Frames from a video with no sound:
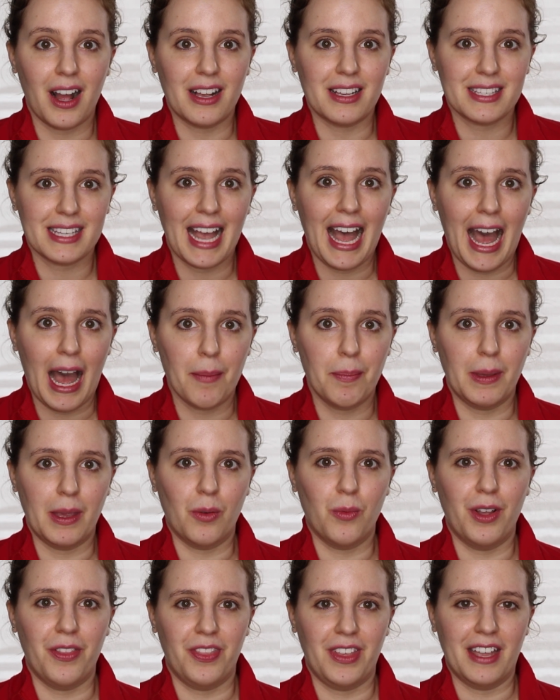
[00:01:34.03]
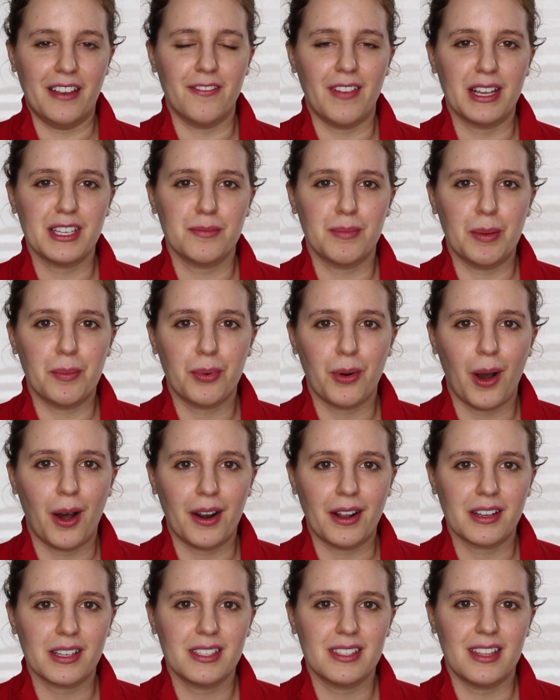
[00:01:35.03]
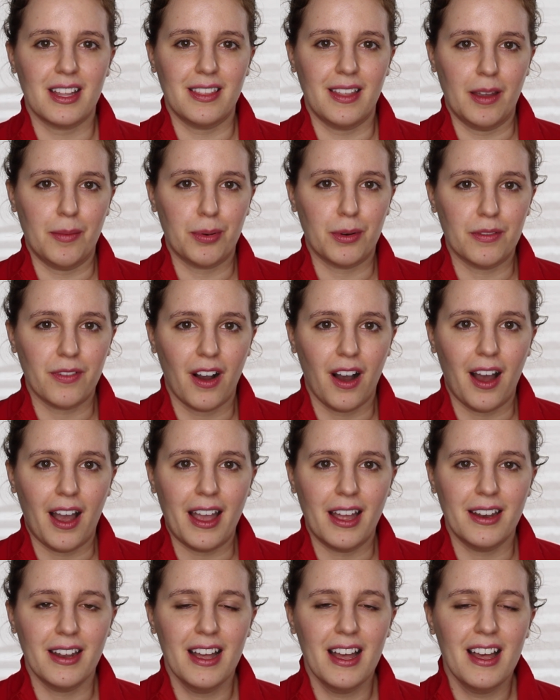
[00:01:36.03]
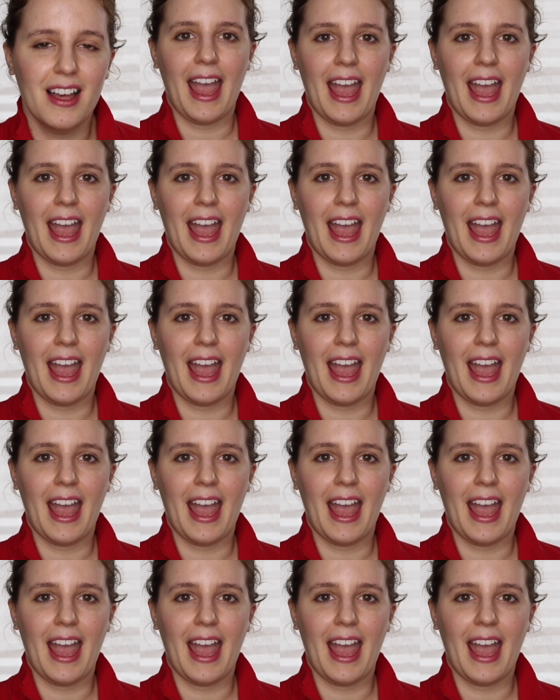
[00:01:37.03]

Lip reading: us happy with the investment products that they provide.